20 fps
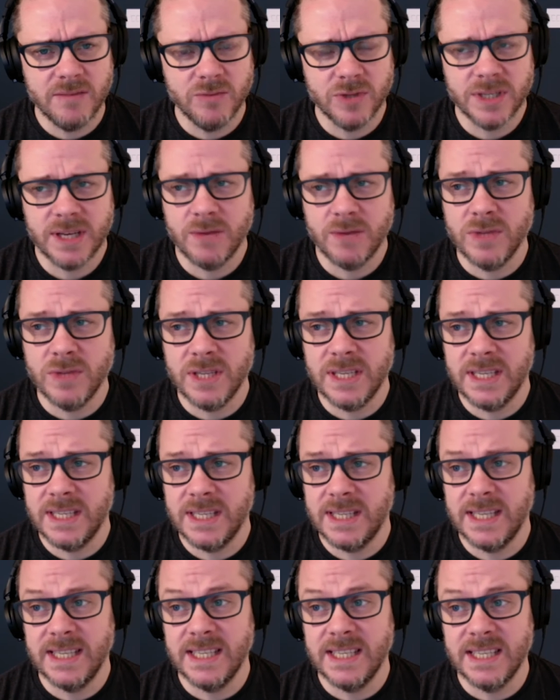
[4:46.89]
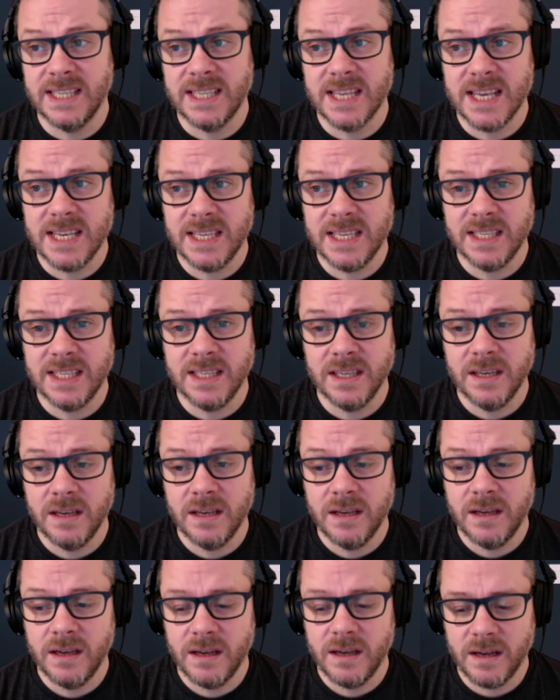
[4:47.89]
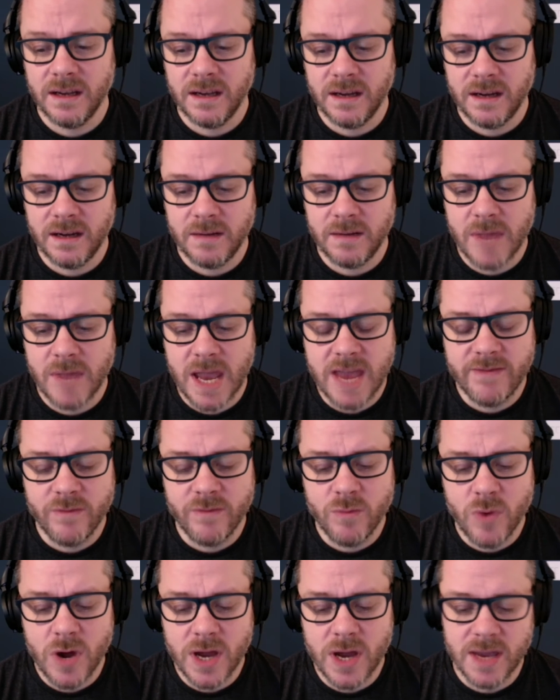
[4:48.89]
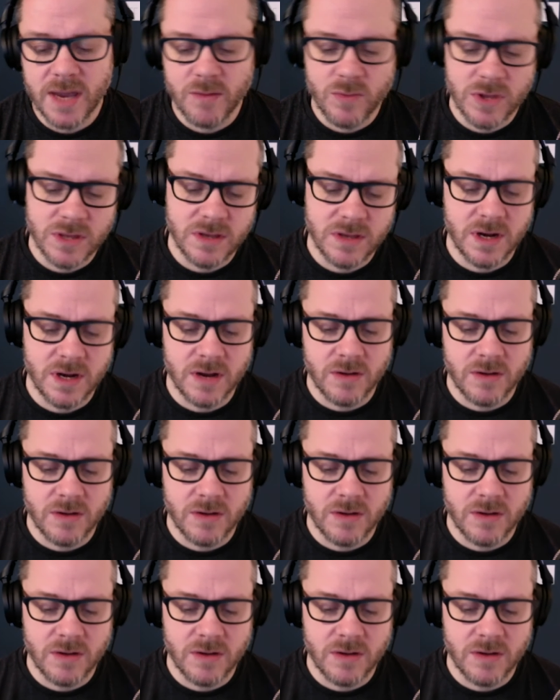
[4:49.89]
We'll say, well, this is this. Even working with,